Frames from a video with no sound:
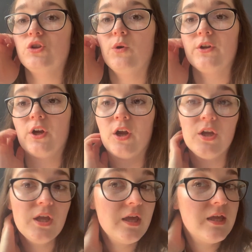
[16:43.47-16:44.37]
want her
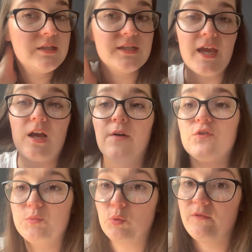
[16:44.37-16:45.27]
to get
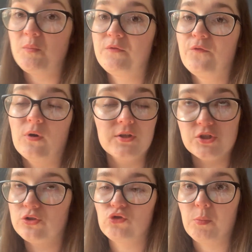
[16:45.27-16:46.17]
comfortable with it before I
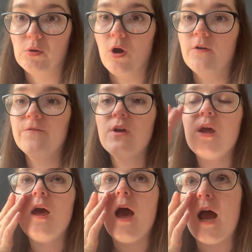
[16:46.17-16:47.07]
just drop her off.
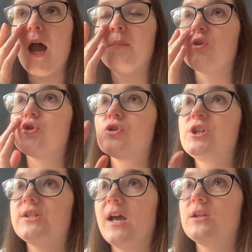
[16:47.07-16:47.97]
I'm sure she
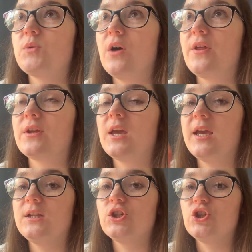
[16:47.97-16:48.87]
said as well that the
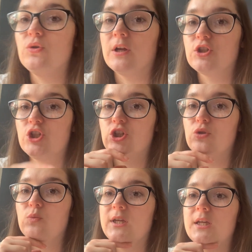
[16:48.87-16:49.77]
kids do like 2
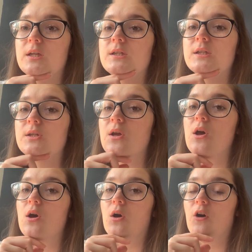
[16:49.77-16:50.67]
weeks
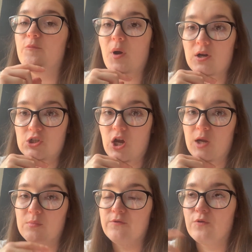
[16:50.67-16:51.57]
of
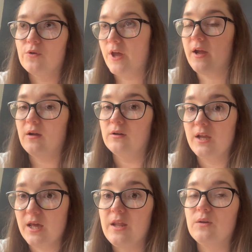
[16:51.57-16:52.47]
part-time before they're
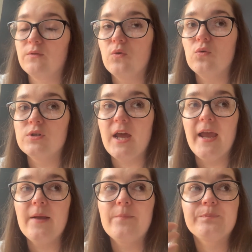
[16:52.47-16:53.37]
in all day.